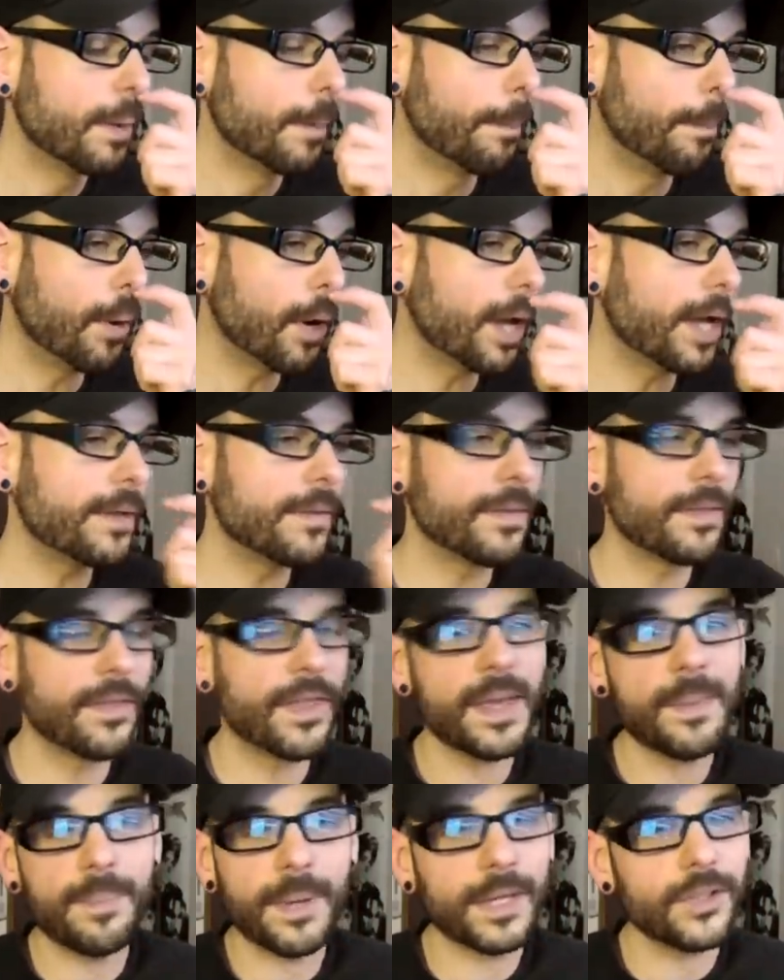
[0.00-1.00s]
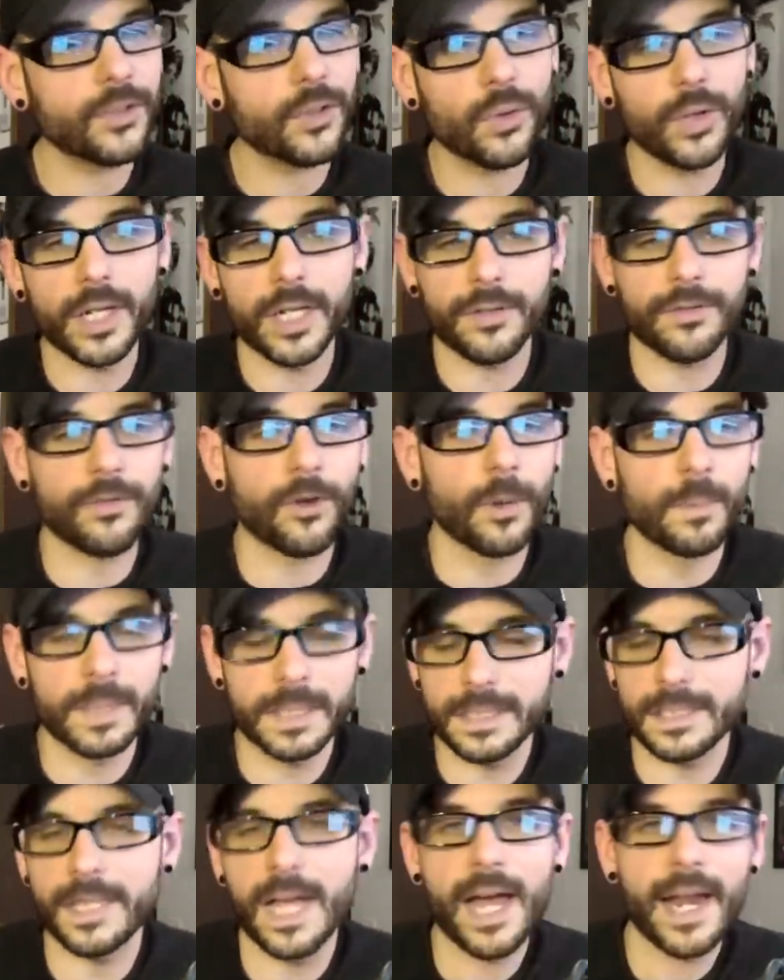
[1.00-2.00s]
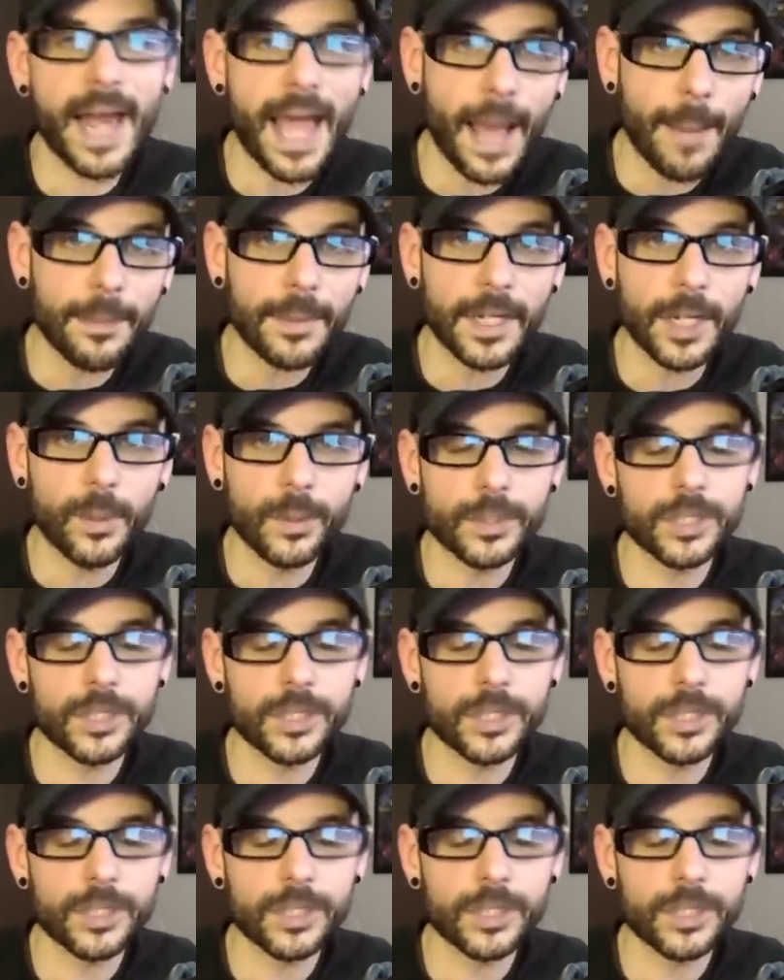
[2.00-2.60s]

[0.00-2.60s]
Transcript: but they basically confirmed it's not happening,